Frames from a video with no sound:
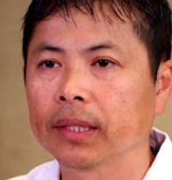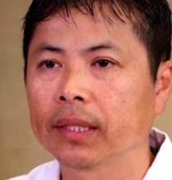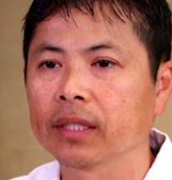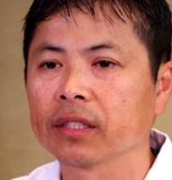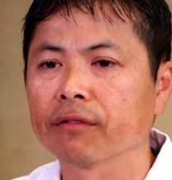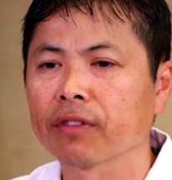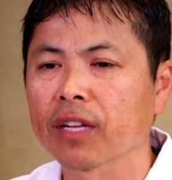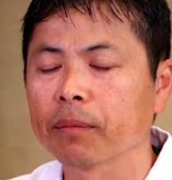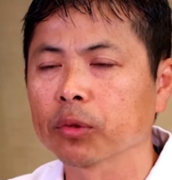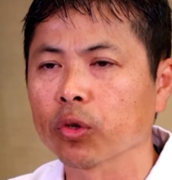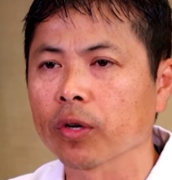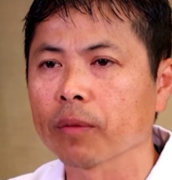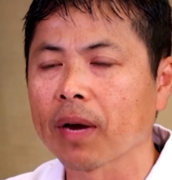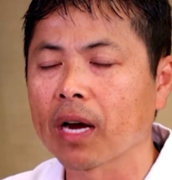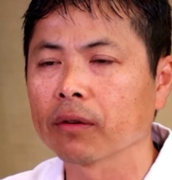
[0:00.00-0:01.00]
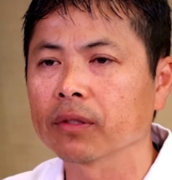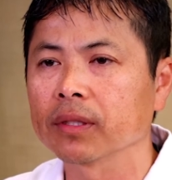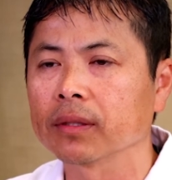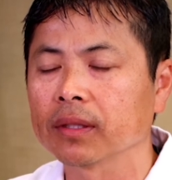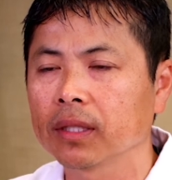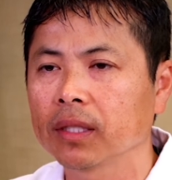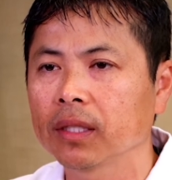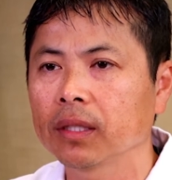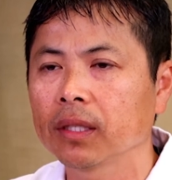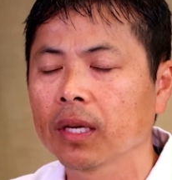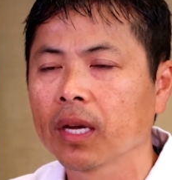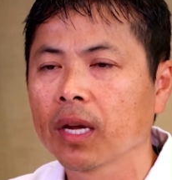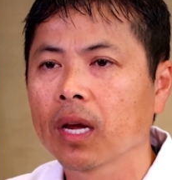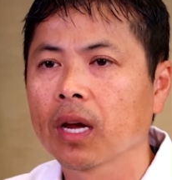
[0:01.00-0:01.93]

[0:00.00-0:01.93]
is inflammatory bowel disease,